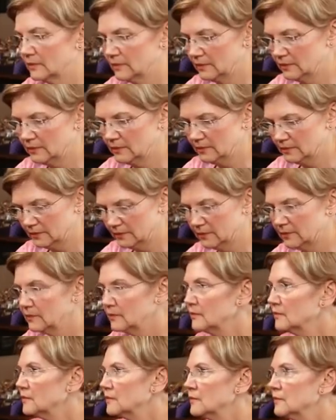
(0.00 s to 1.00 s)

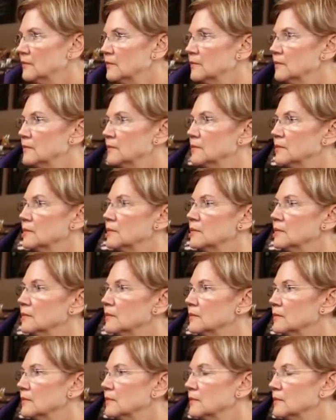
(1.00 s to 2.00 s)

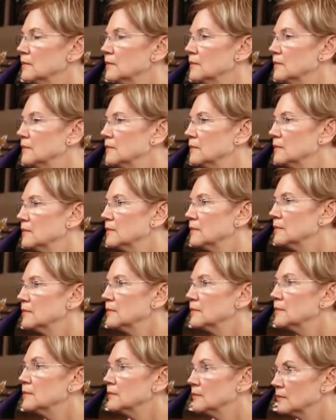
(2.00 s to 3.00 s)

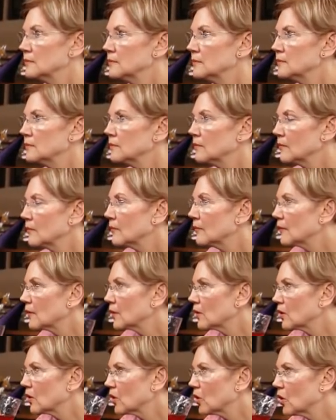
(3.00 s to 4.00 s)

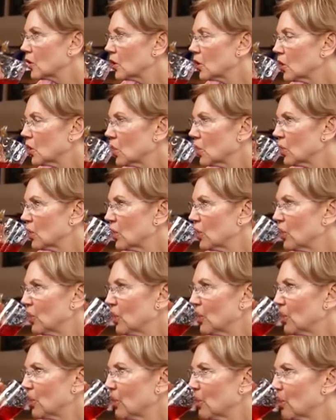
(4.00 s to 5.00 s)

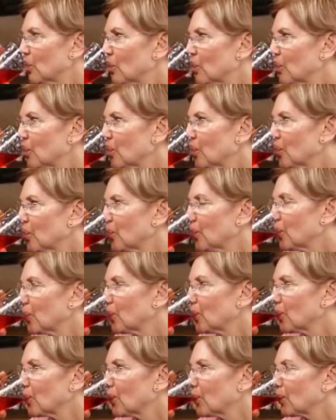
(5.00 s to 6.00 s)

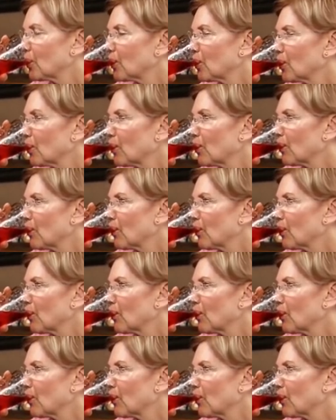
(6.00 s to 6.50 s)
The person shown says nothing.